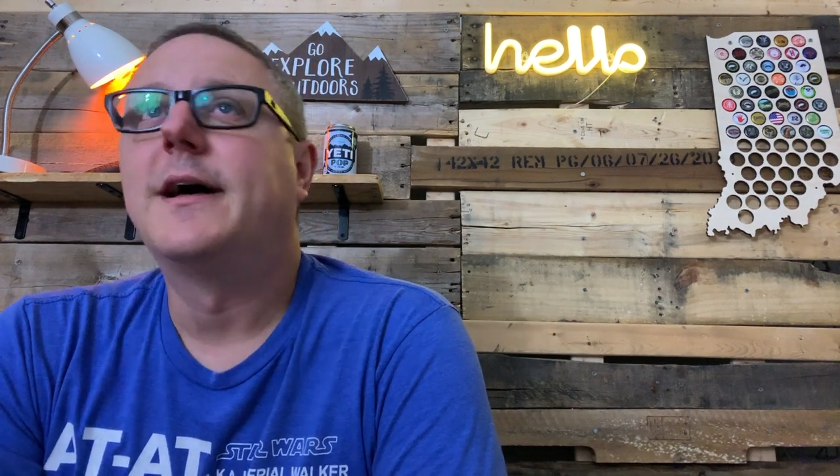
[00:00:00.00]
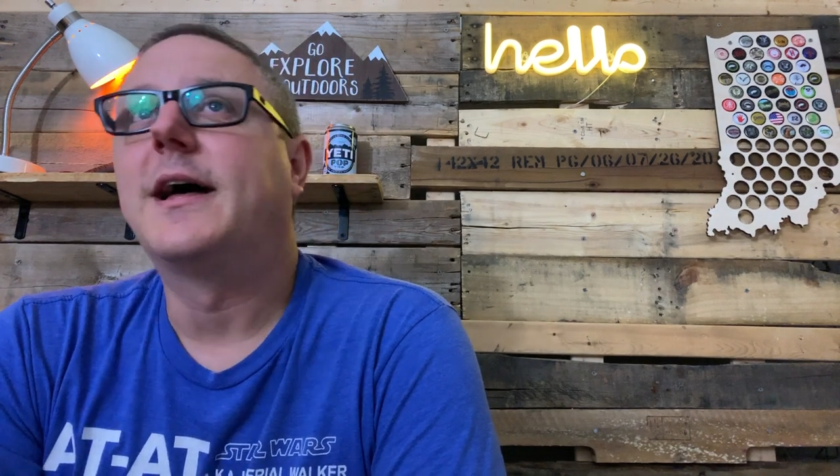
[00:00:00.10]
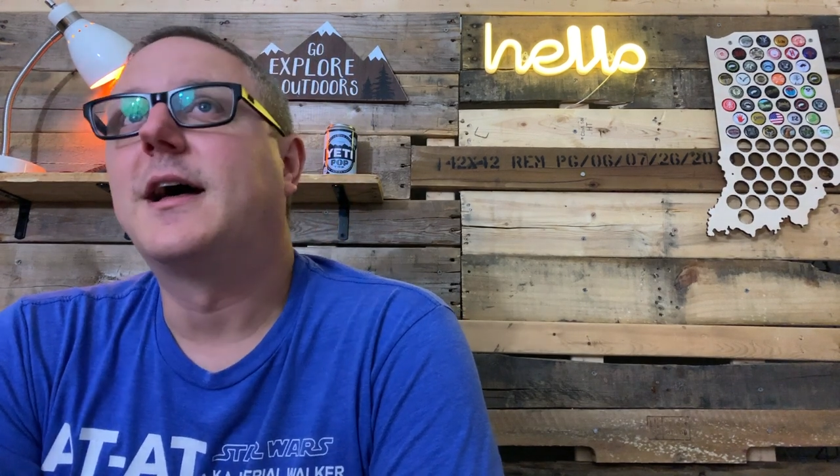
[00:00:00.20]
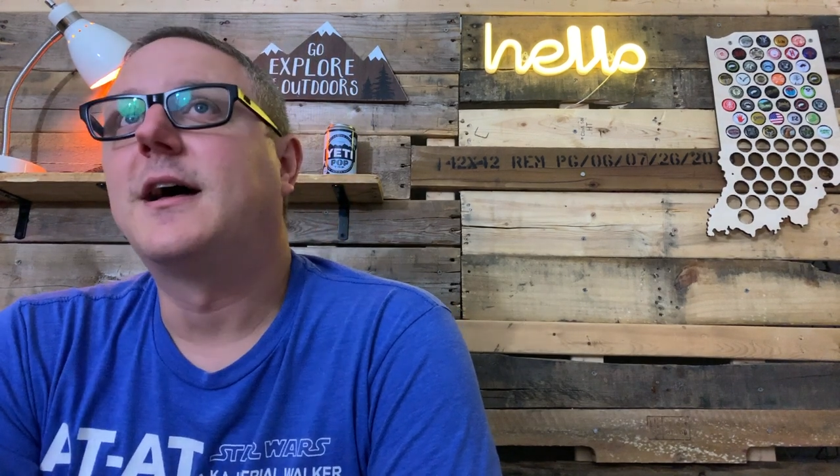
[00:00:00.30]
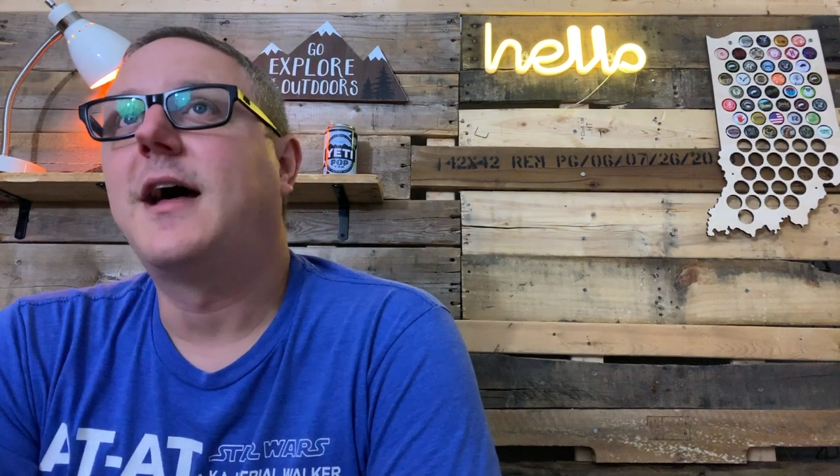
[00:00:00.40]

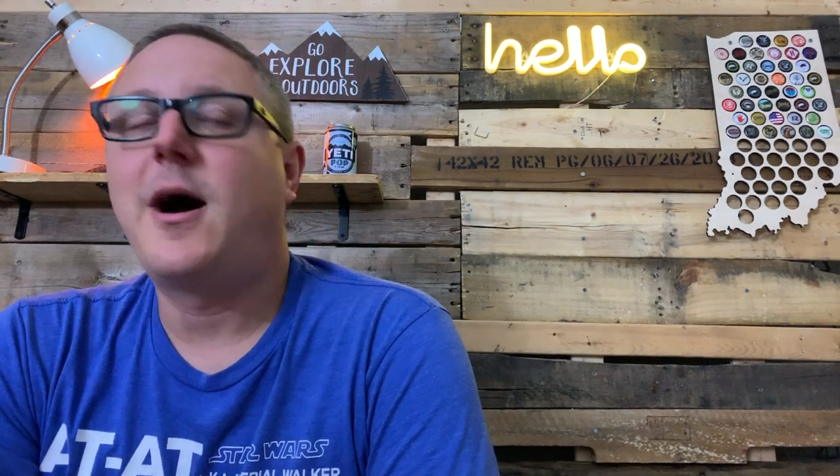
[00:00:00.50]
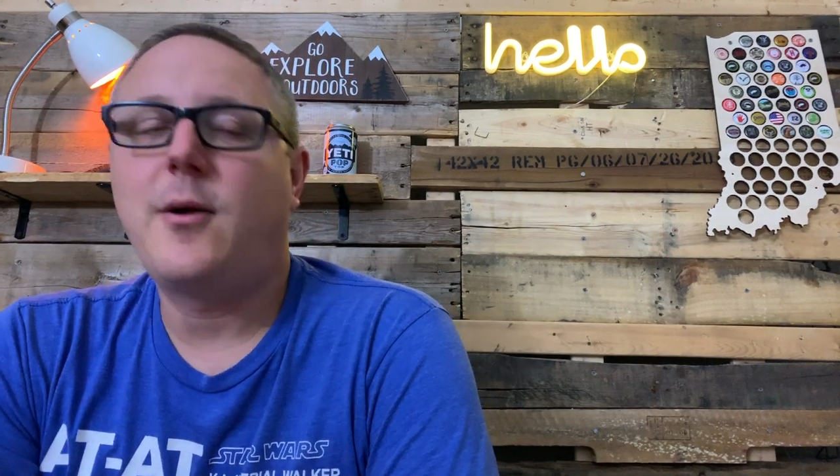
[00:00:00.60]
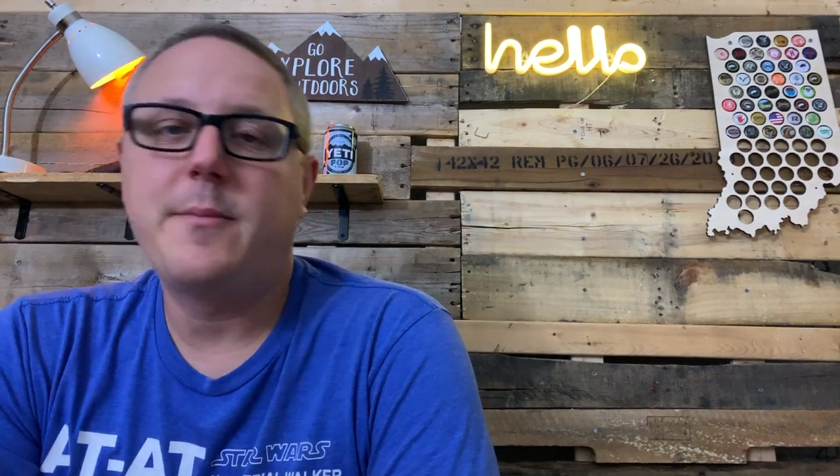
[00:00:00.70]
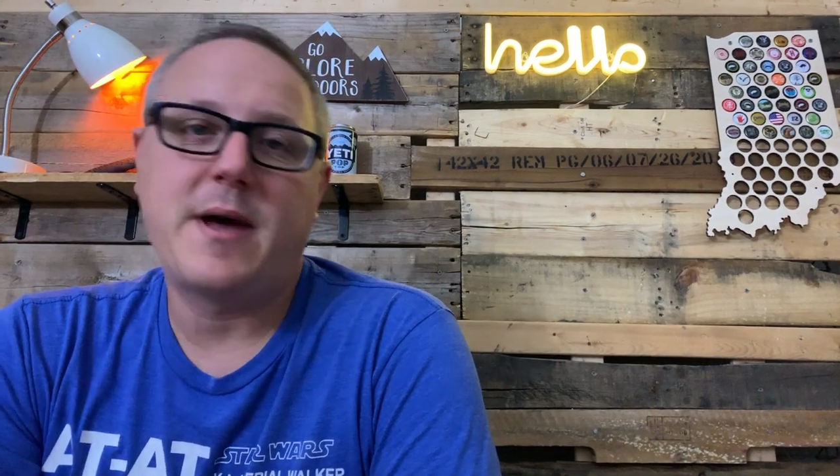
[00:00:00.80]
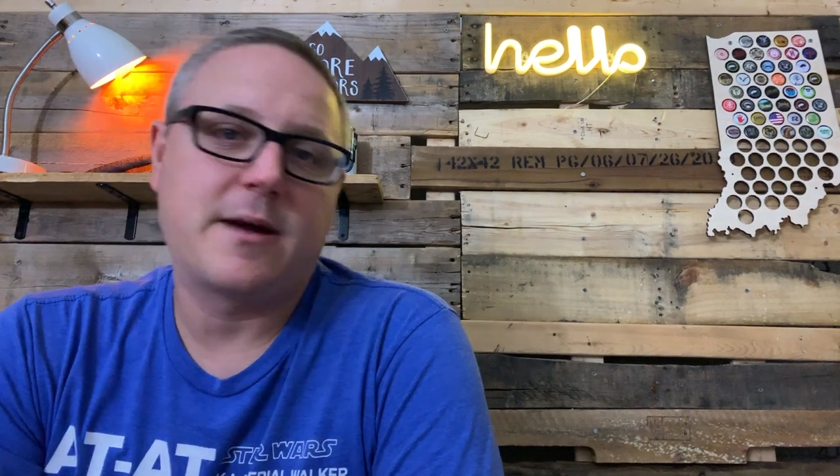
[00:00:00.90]
how
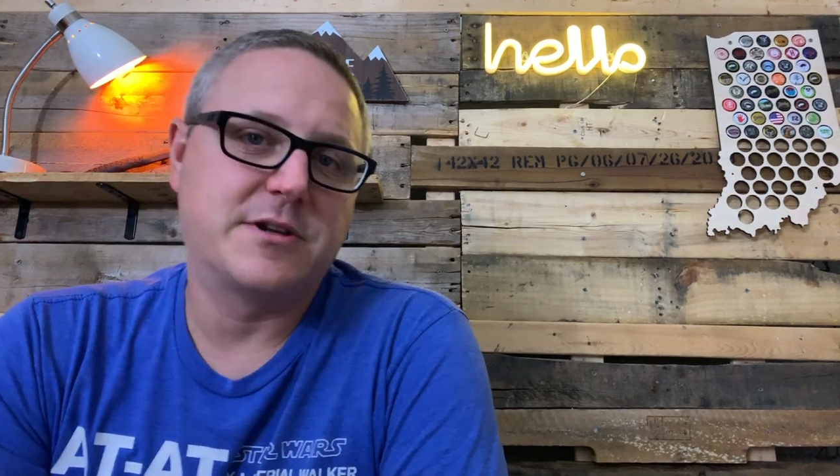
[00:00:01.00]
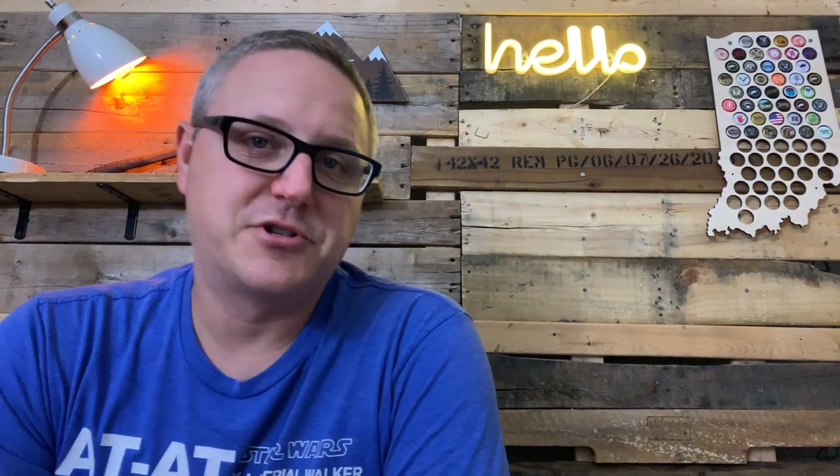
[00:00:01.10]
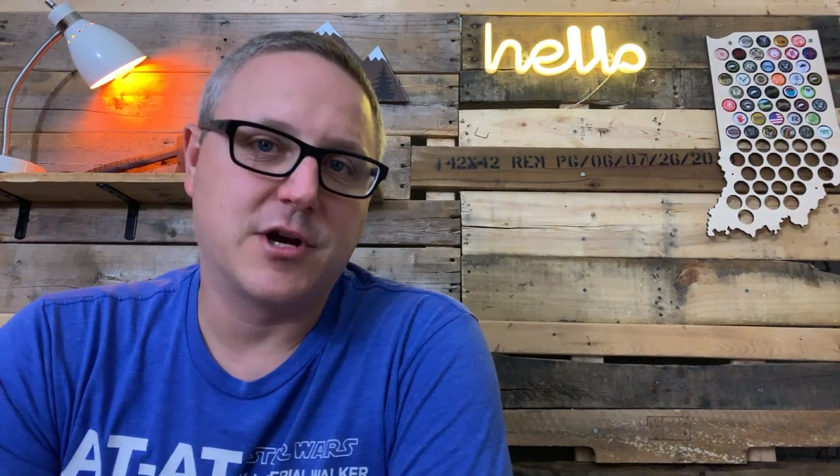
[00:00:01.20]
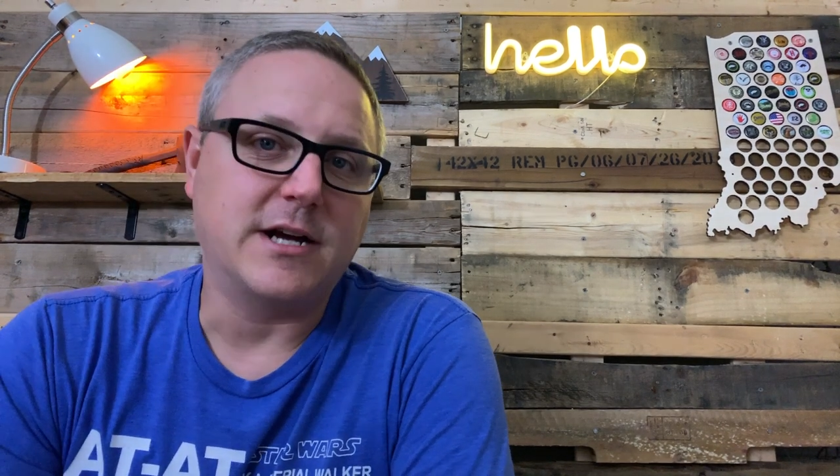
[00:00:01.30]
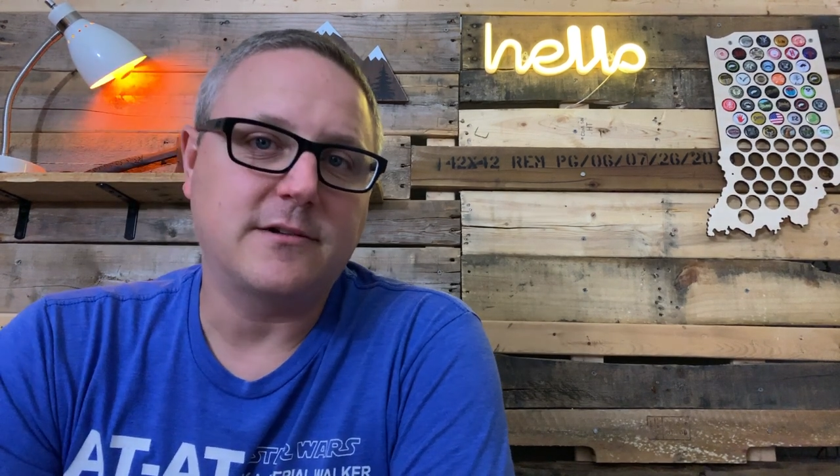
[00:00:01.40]
I pack my
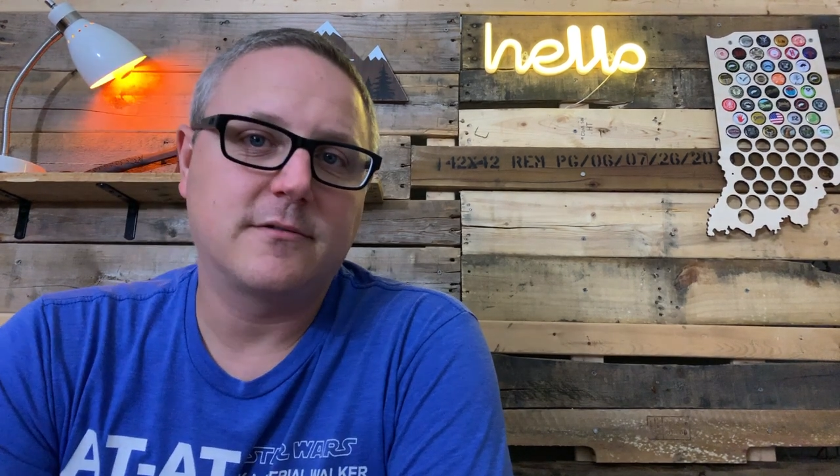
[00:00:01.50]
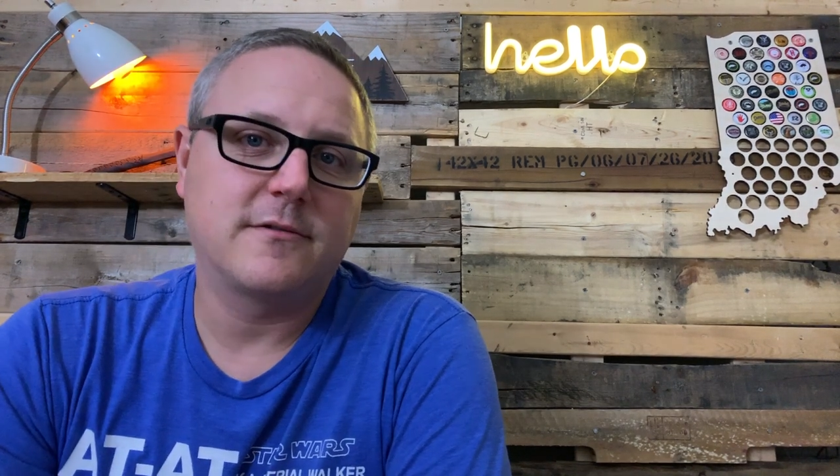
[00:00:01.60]
truck